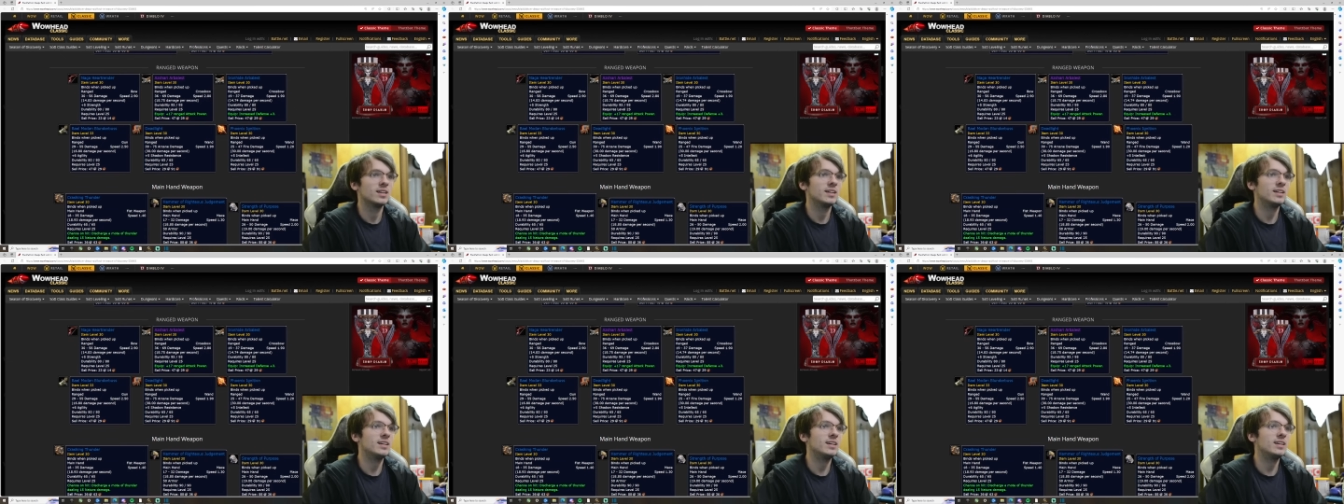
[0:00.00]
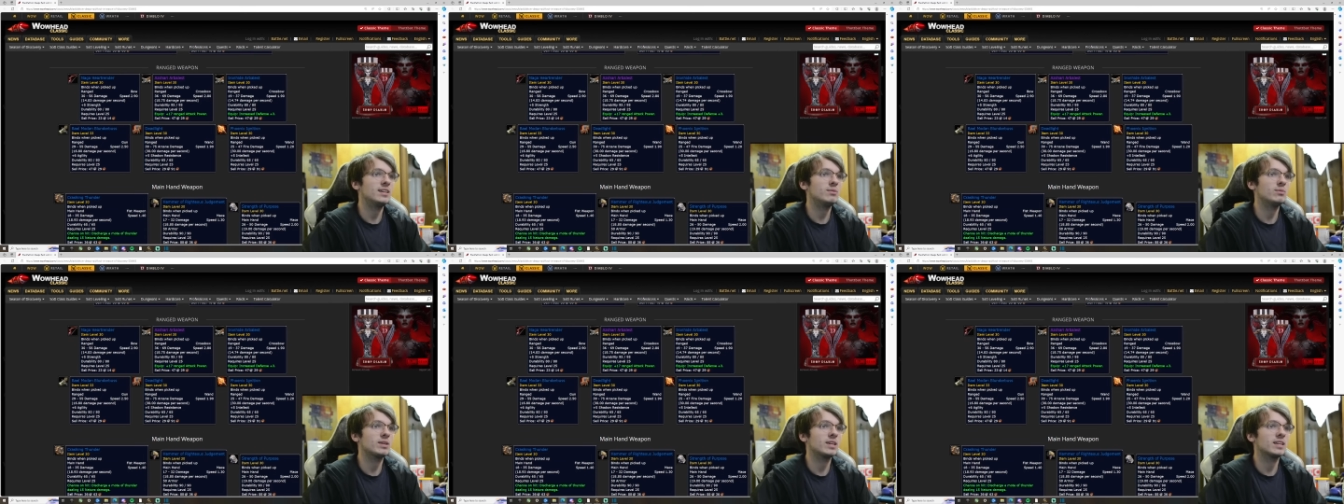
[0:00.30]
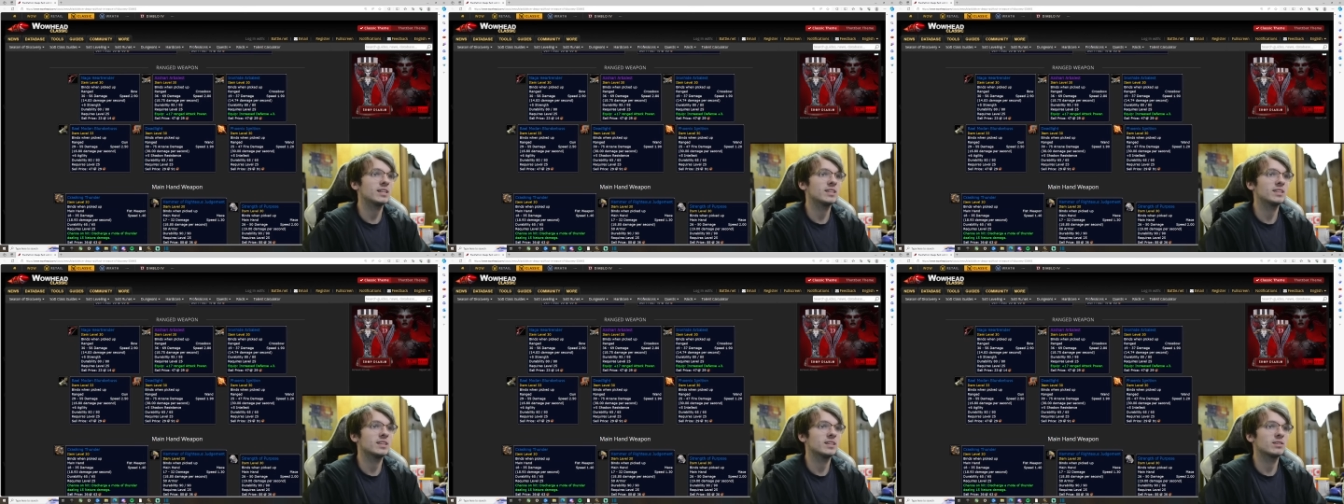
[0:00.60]
Probably get
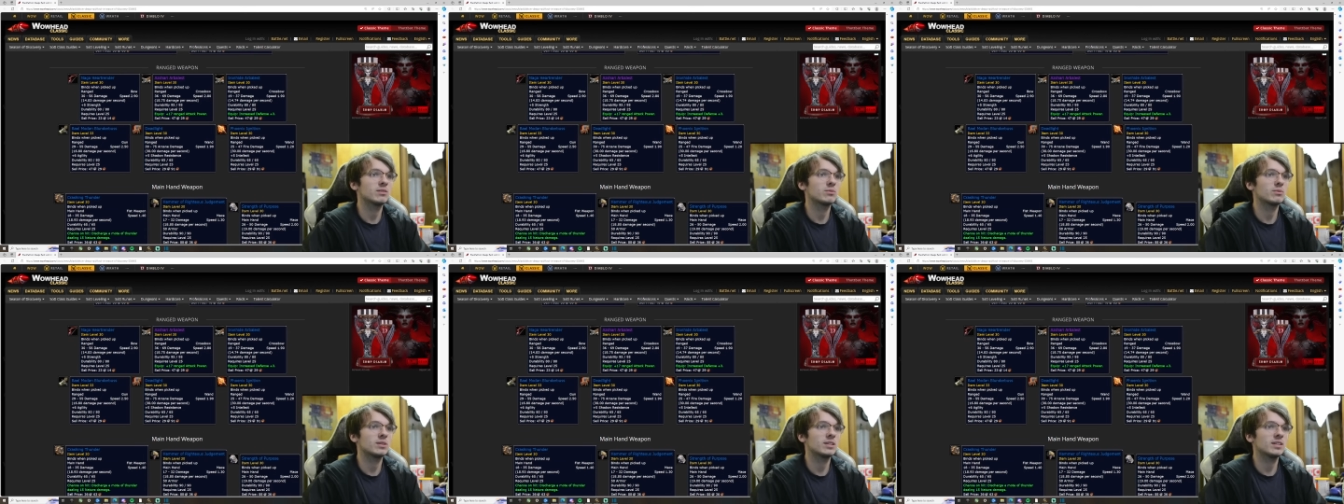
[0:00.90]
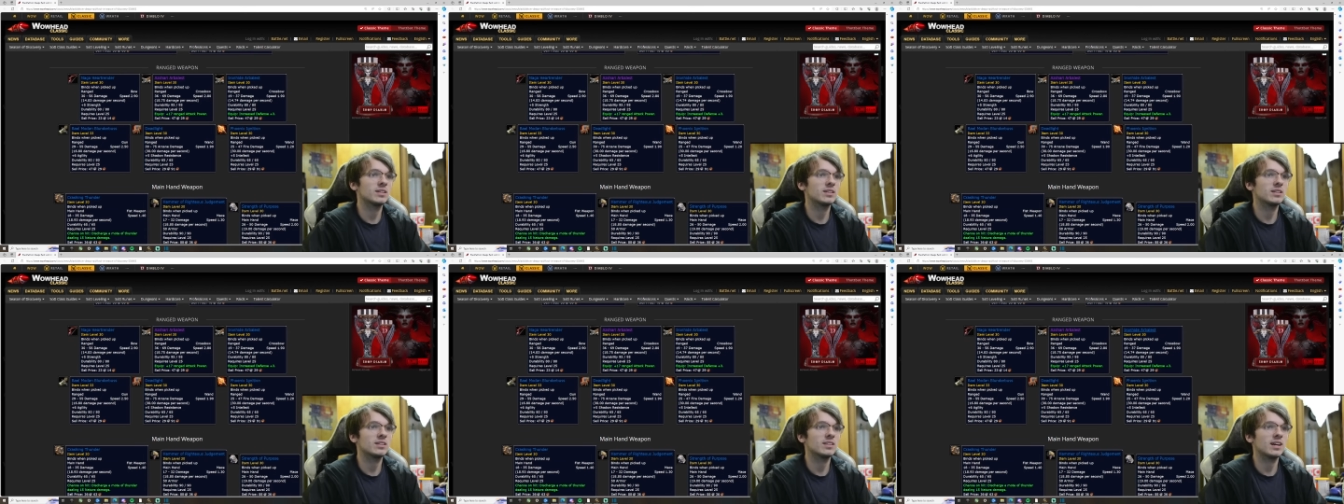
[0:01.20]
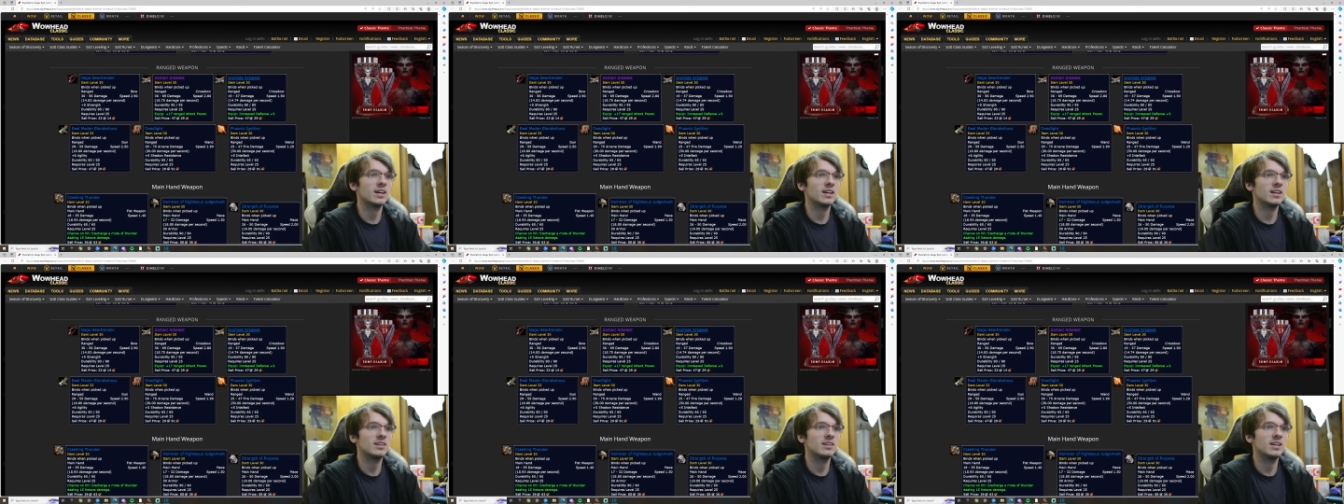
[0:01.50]
another one in air. The
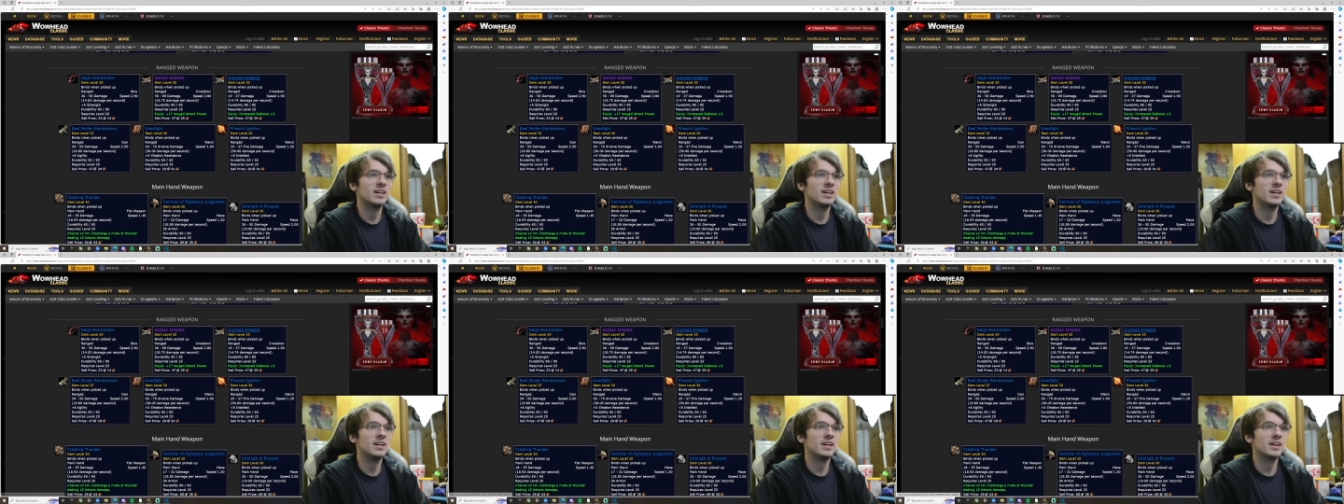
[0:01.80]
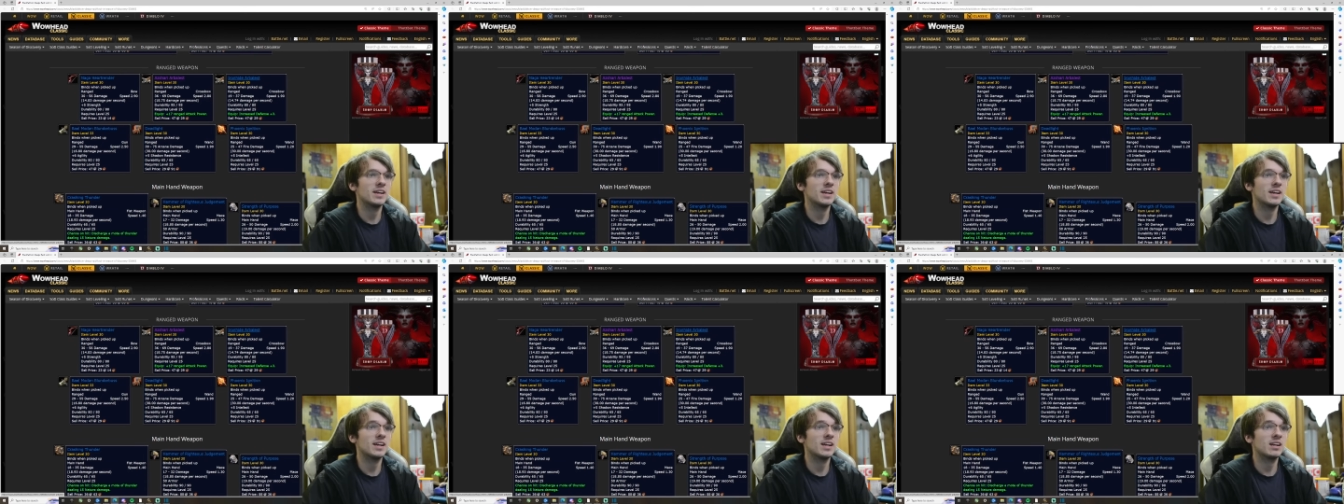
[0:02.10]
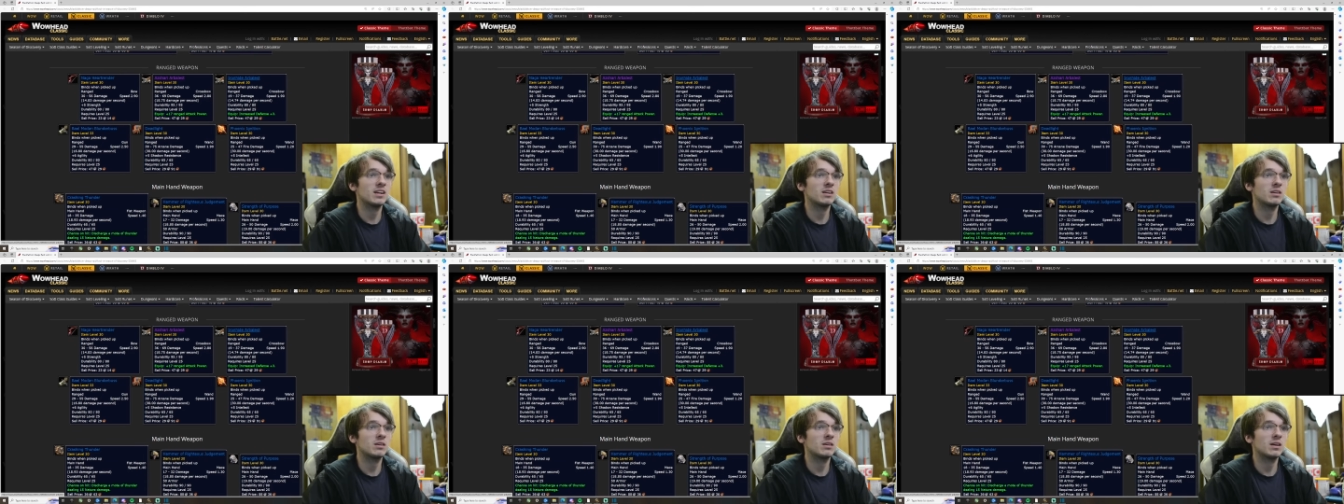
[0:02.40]
Iron Hired
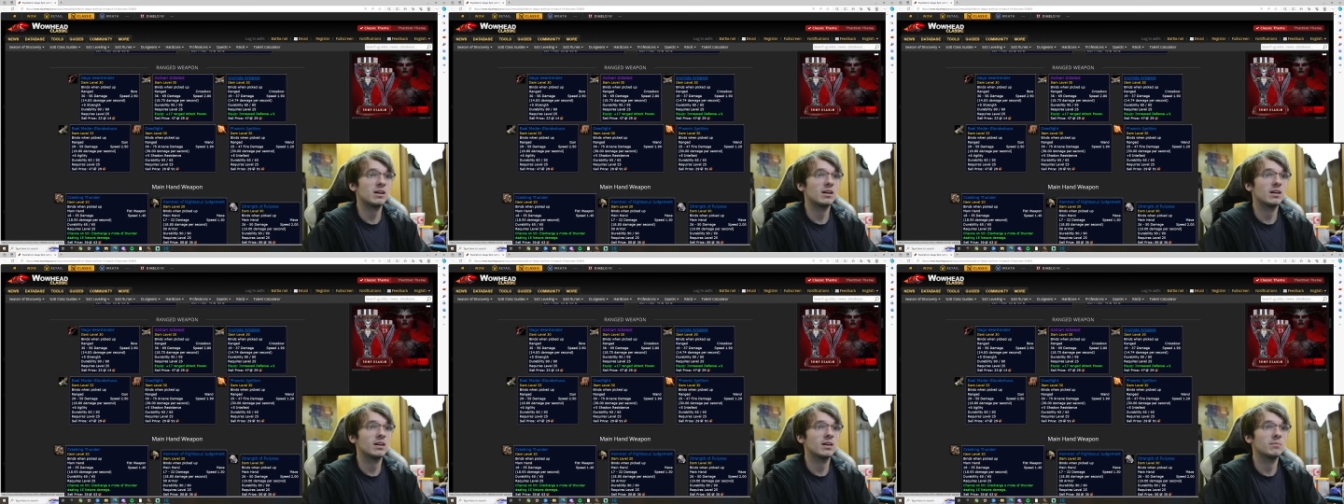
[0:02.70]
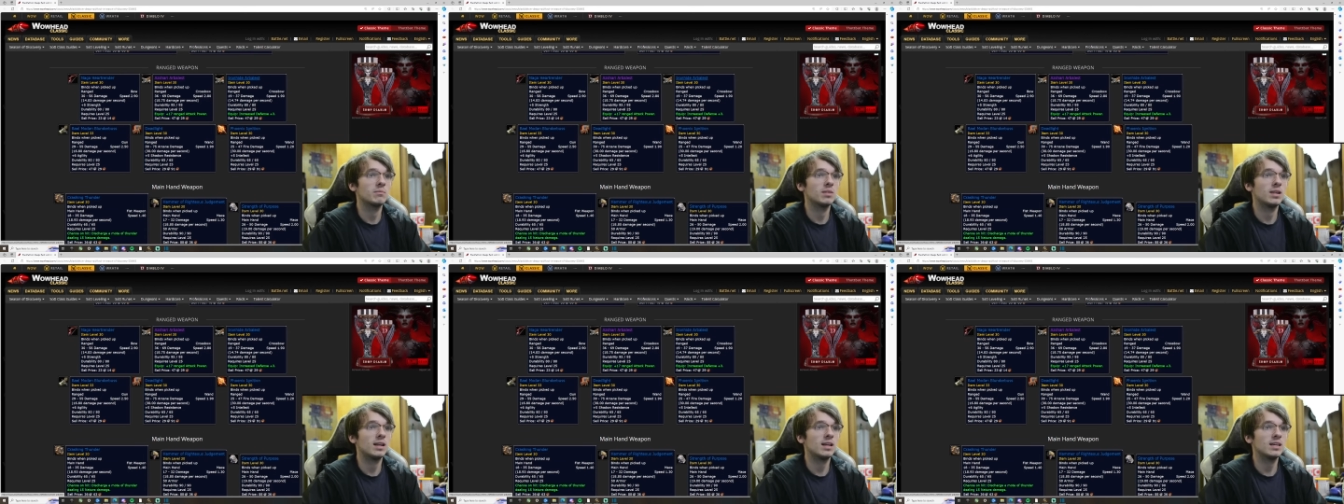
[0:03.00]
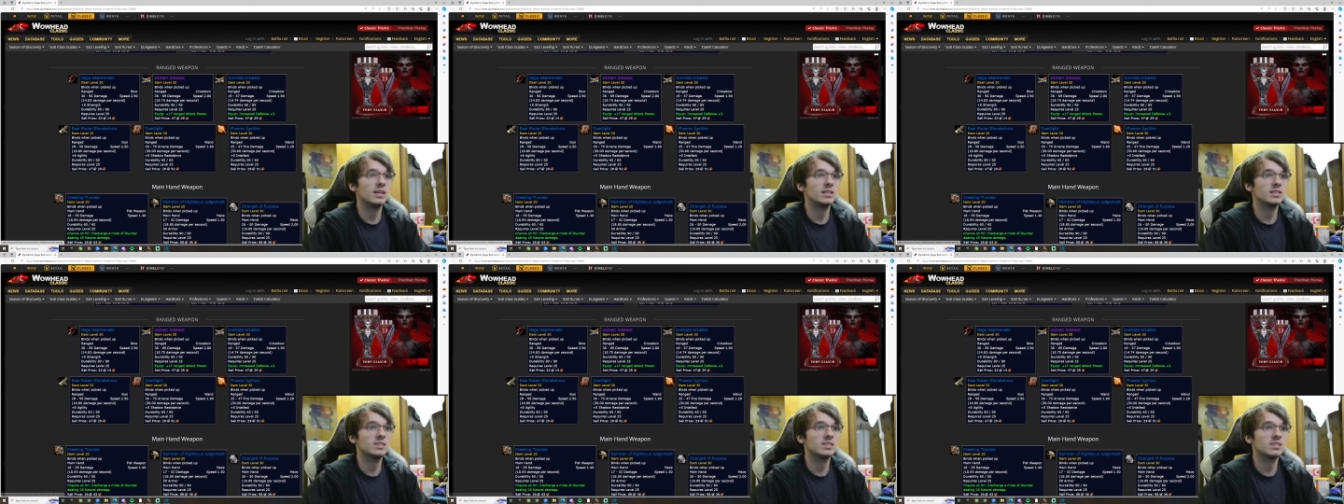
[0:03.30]
Air
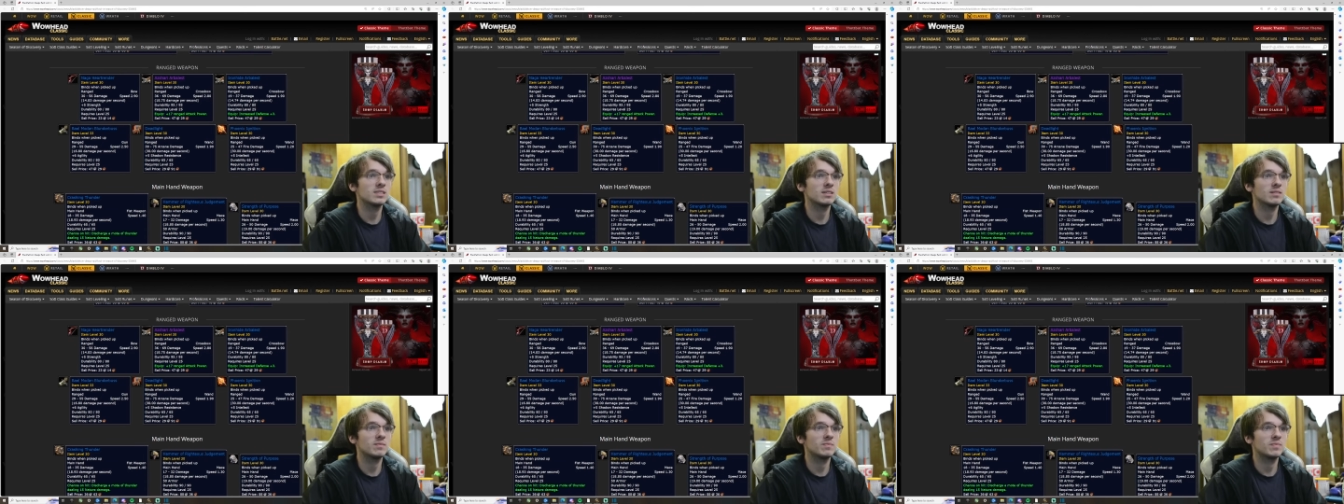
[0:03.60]
Blessed